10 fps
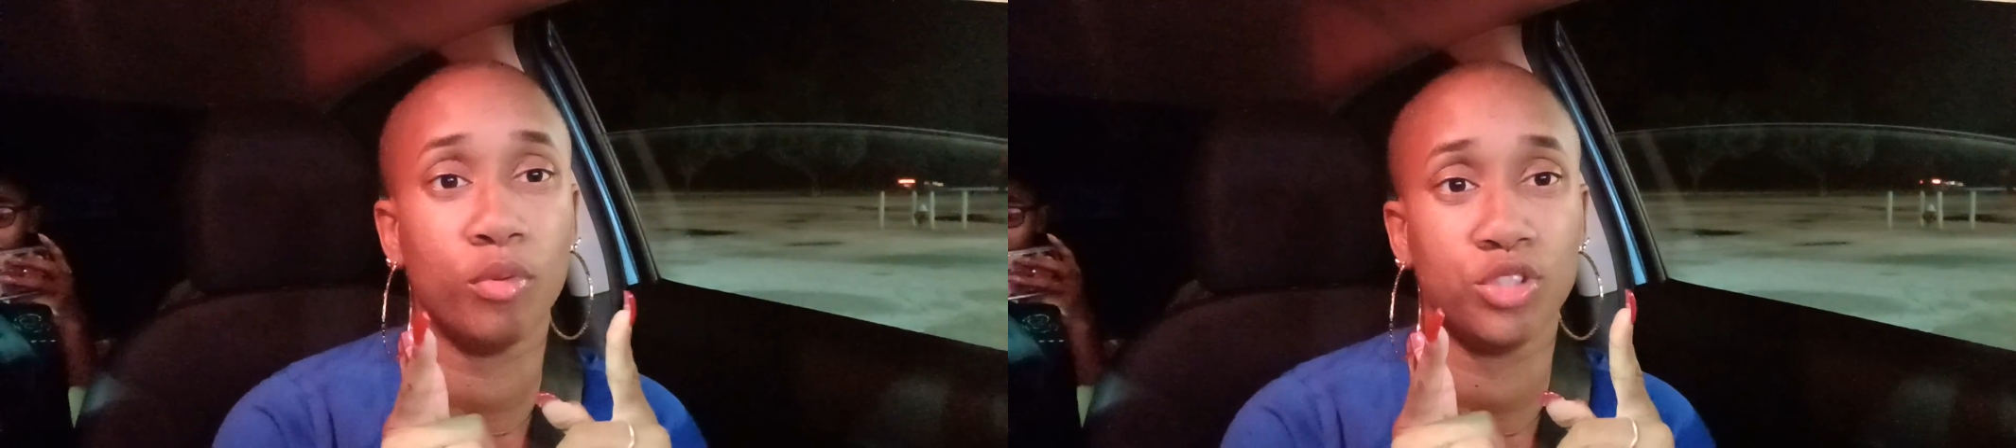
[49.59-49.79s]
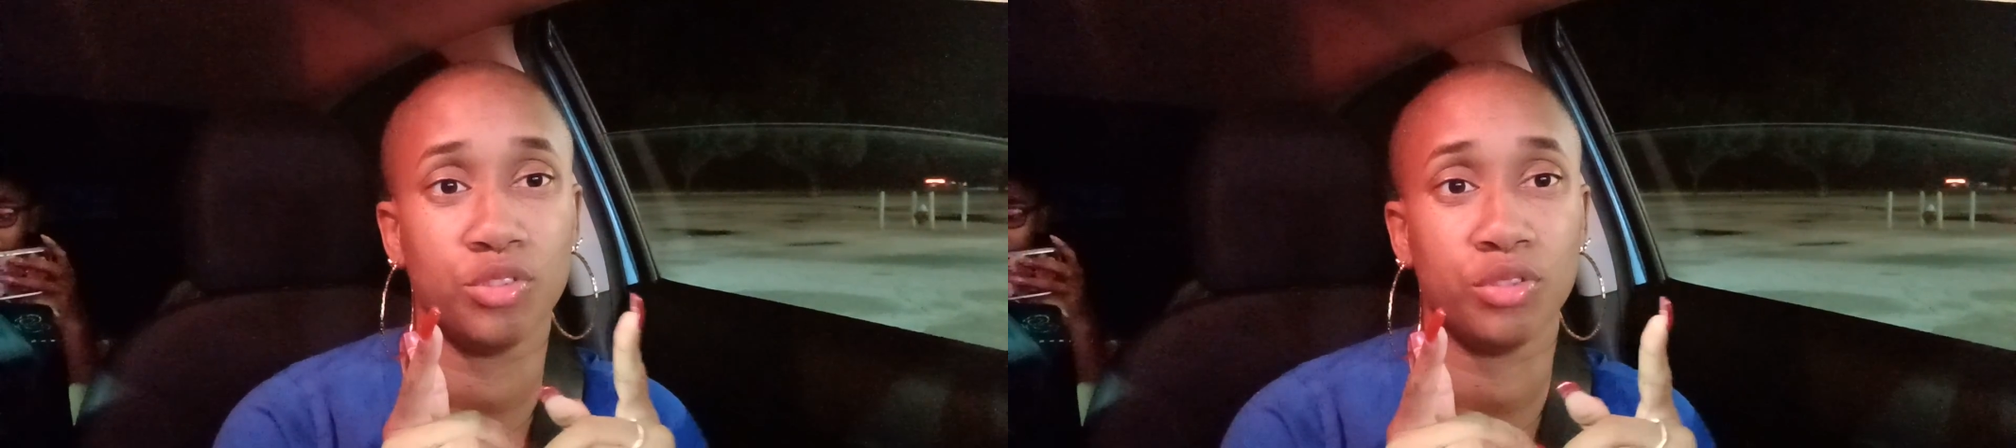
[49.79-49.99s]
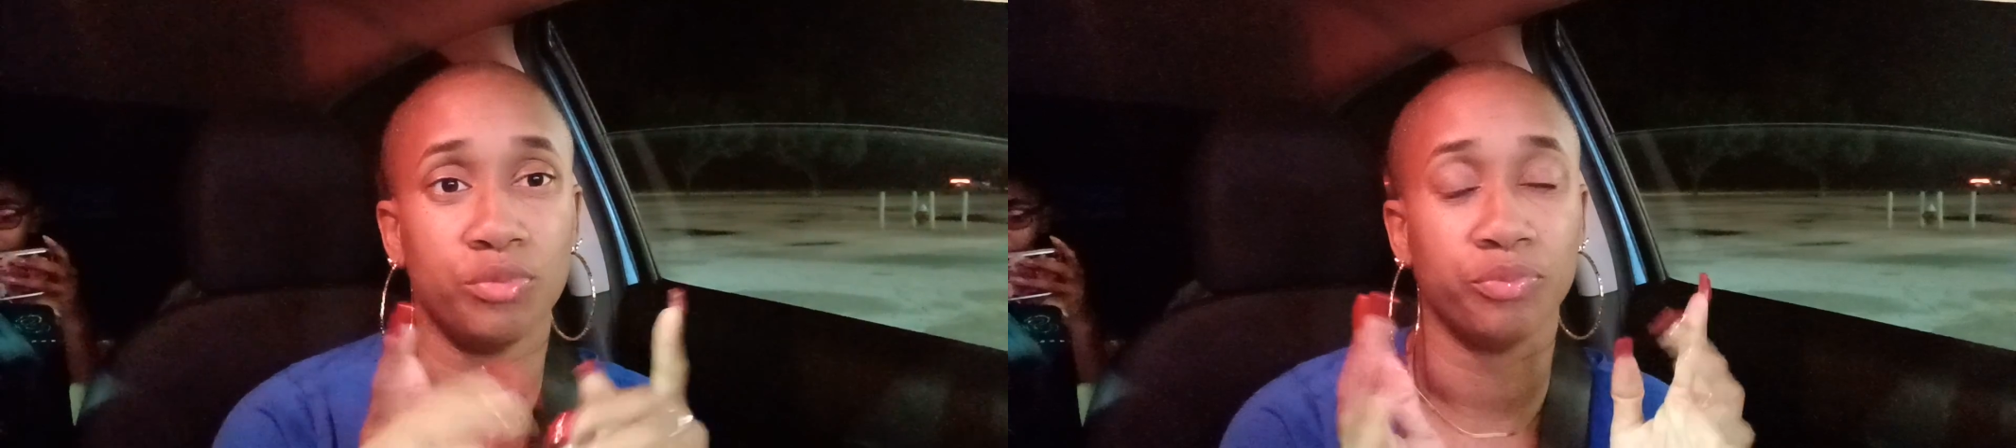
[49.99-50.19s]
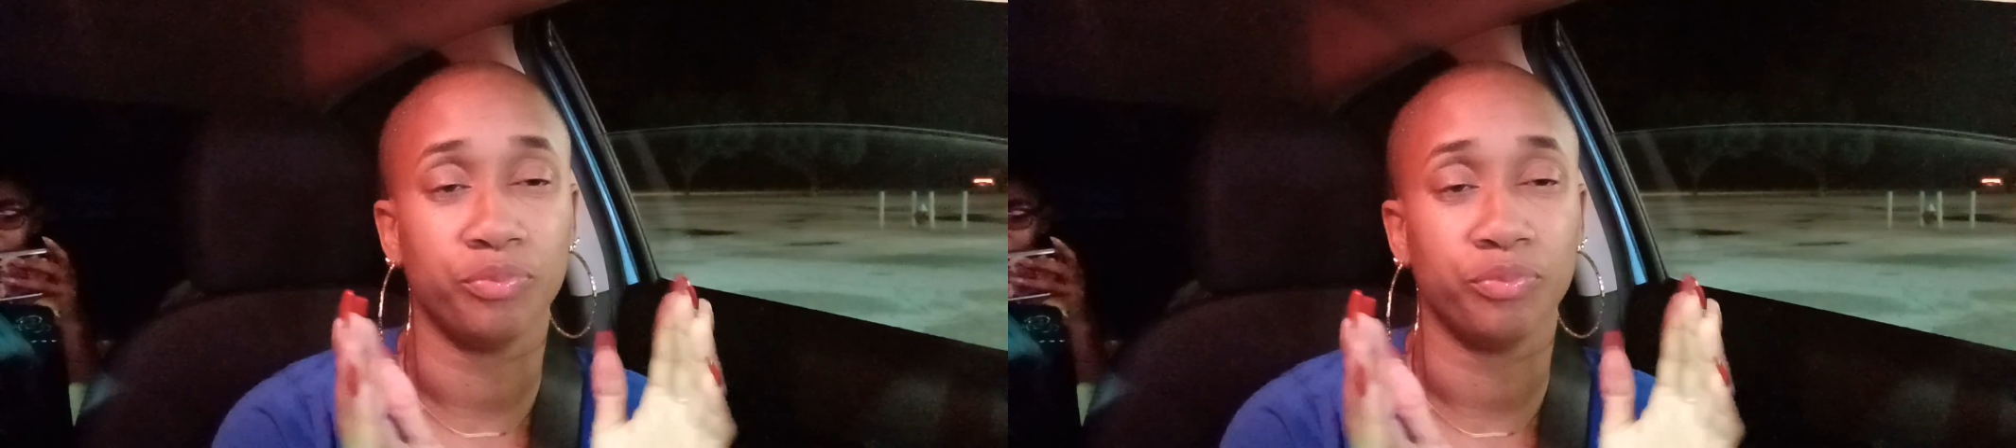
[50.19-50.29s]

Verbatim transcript: would you do